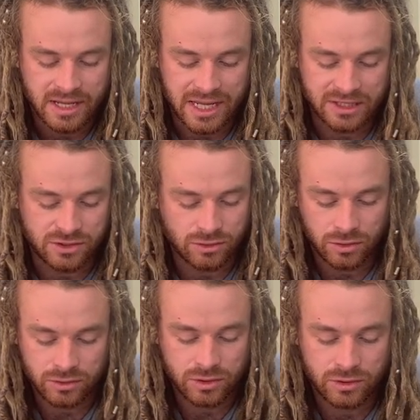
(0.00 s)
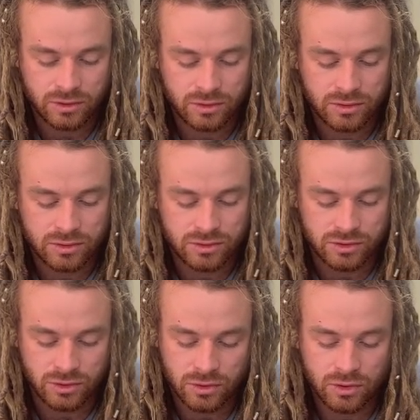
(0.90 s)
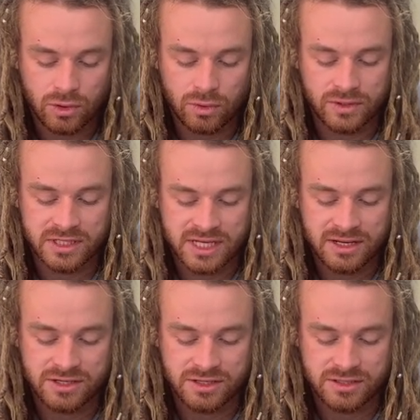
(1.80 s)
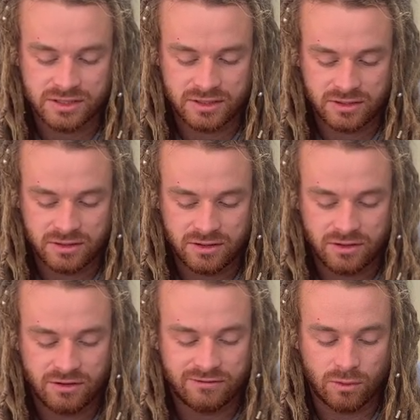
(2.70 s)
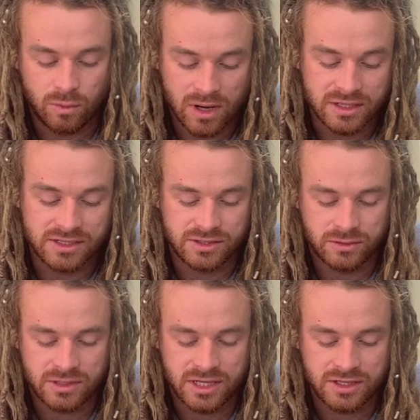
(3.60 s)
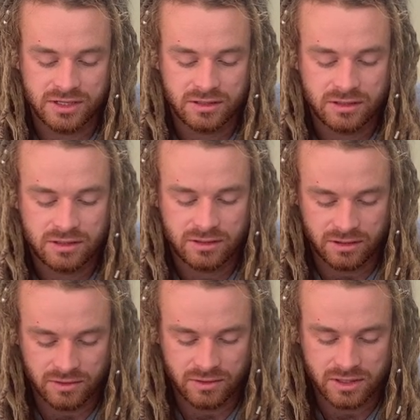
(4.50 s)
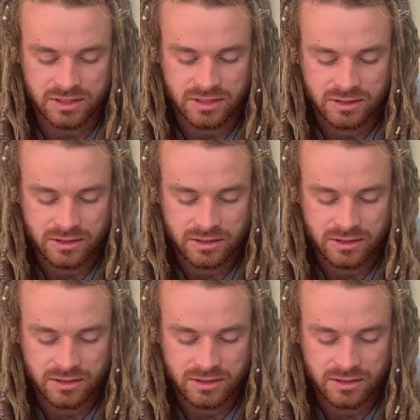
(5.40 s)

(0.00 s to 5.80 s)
And do not call the teachers, for one is your teacher, the Christ.